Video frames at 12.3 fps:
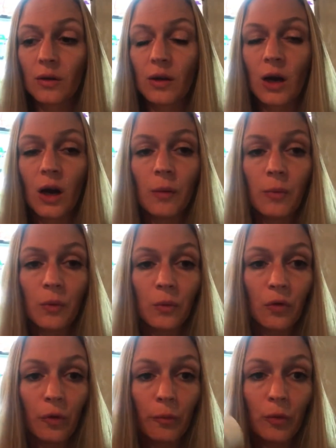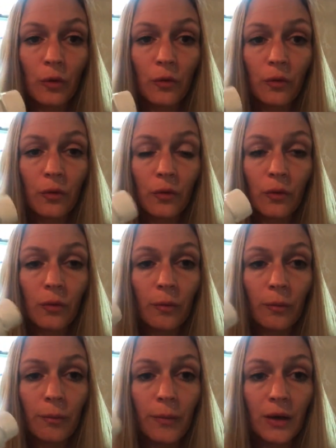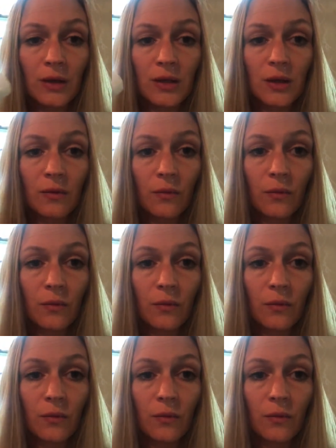Carbon will remove medicine